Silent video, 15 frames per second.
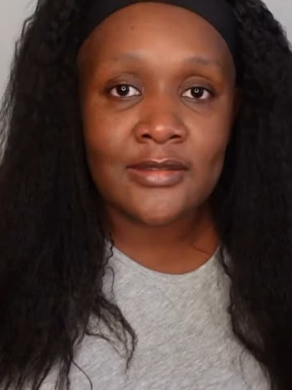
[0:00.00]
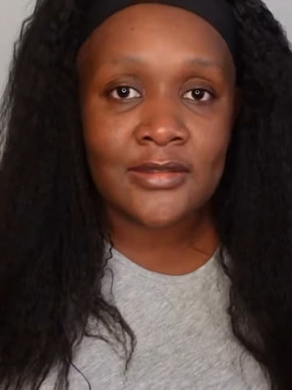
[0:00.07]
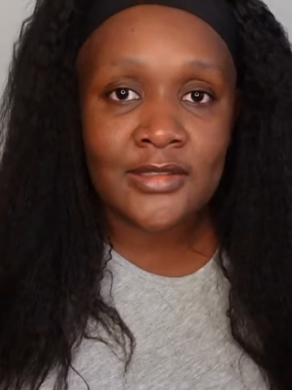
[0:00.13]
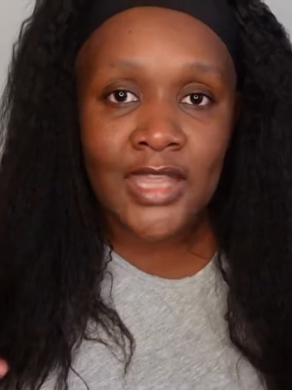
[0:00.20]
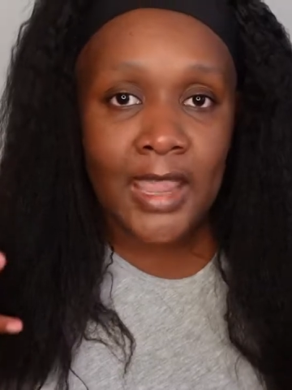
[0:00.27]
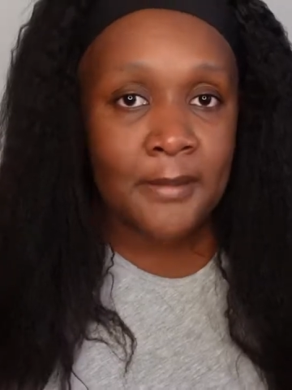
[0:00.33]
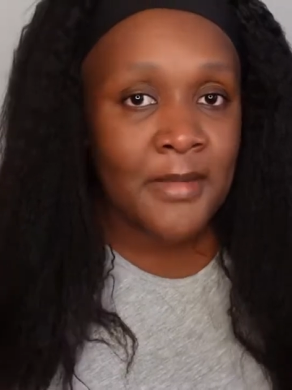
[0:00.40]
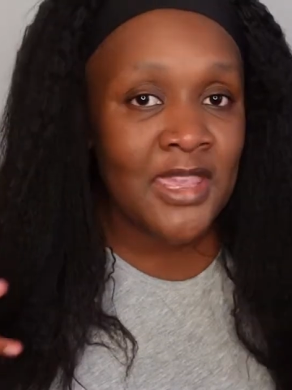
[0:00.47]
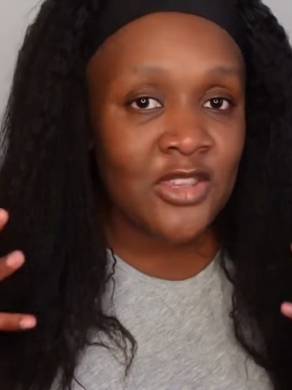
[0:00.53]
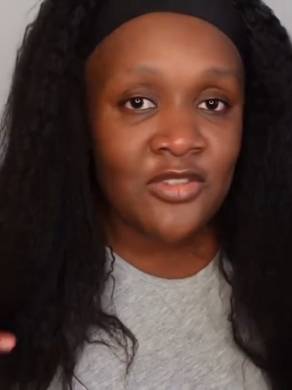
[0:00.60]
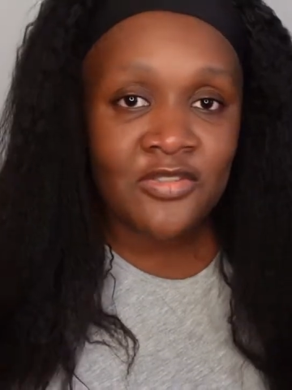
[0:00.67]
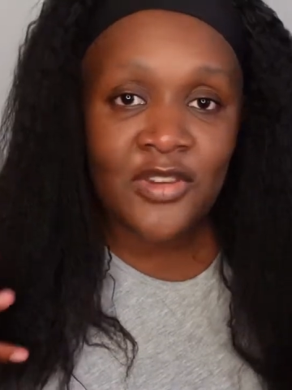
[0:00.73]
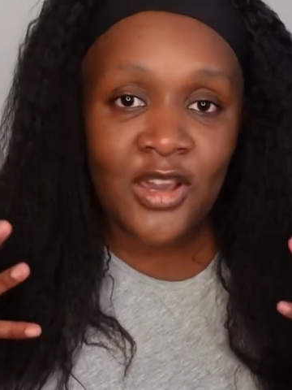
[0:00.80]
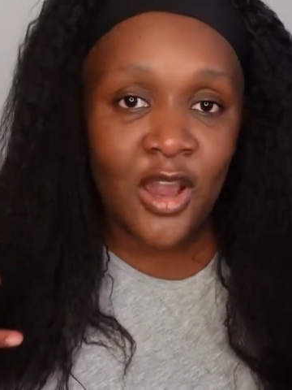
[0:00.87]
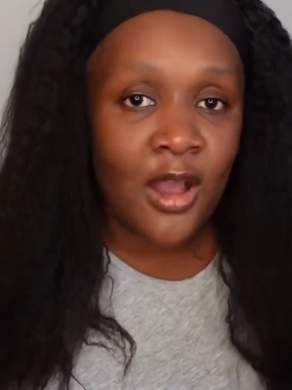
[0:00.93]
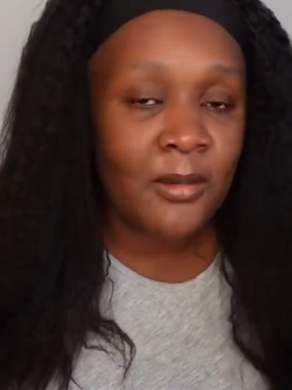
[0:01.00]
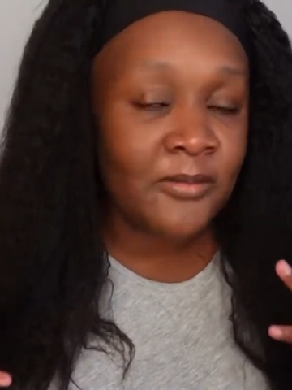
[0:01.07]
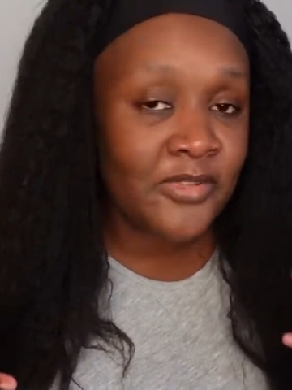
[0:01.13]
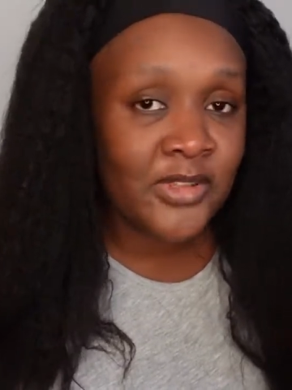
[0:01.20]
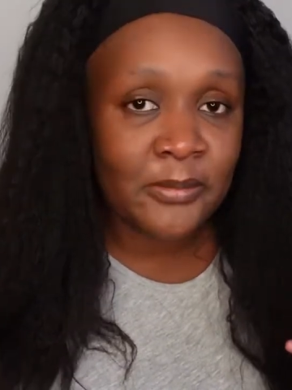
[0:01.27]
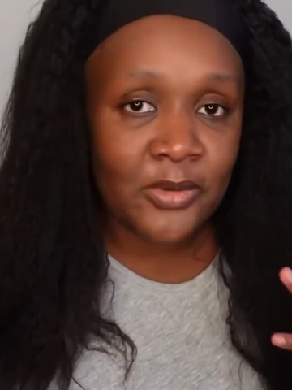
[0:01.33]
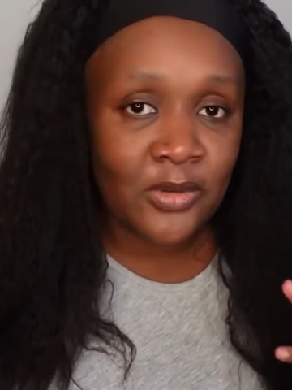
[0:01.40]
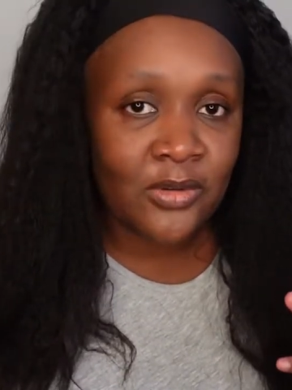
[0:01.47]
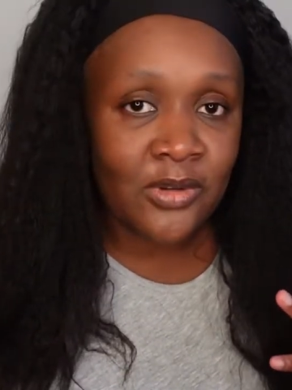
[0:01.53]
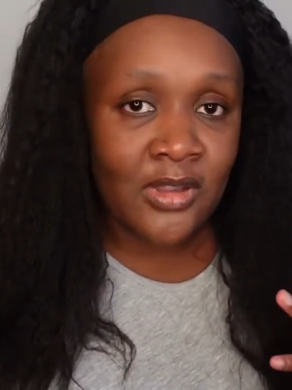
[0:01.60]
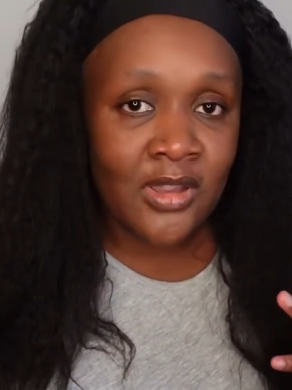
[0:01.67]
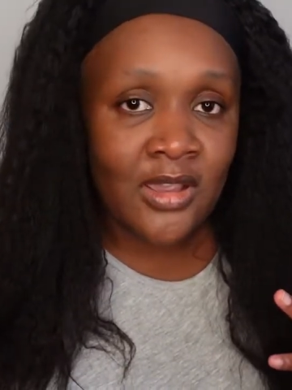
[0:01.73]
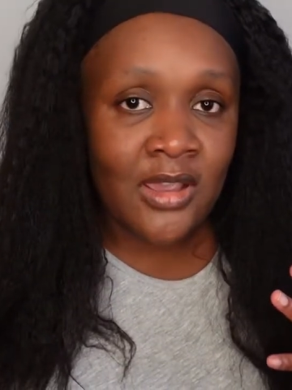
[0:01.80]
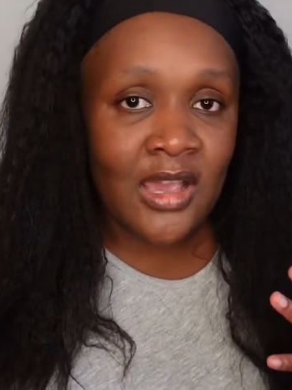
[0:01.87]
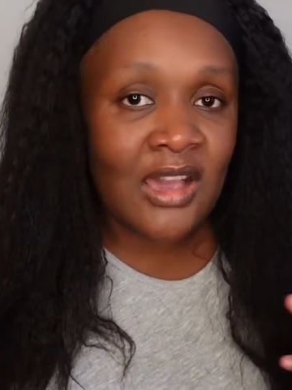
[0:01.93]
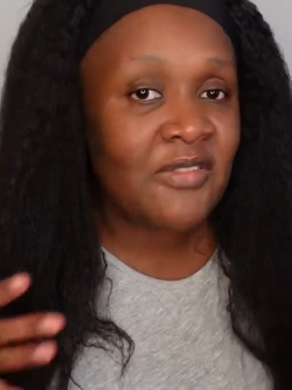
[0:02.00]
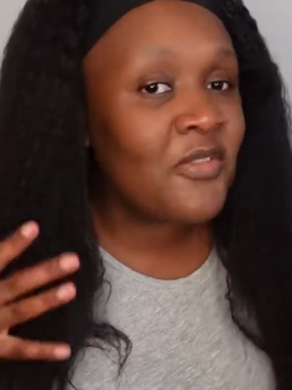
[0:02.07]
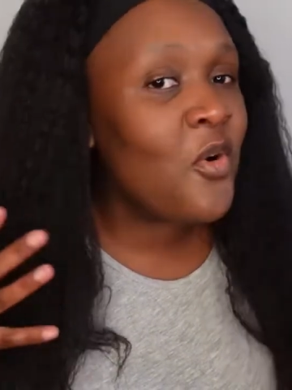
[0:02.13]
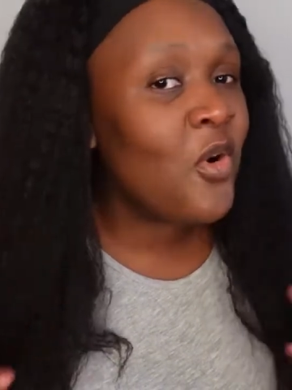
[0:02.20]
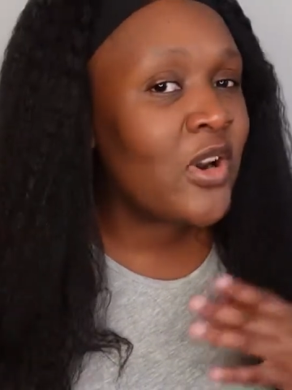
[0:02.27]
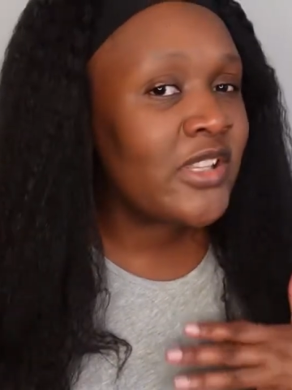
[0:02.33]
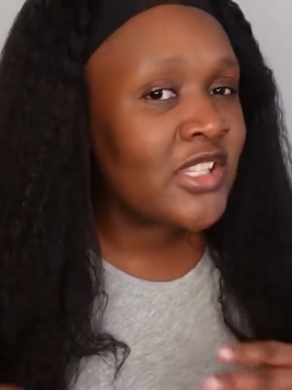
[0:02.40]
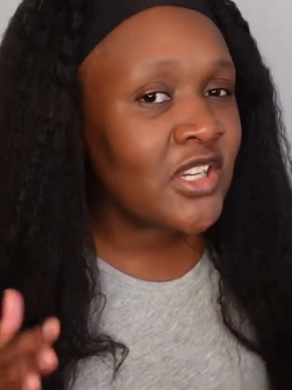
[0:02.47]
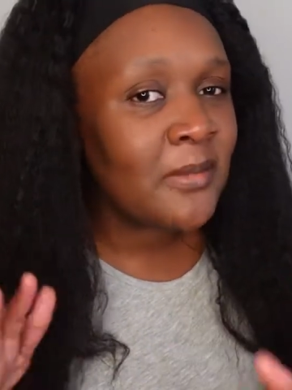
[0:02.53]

they make you feel comfortable. Of course,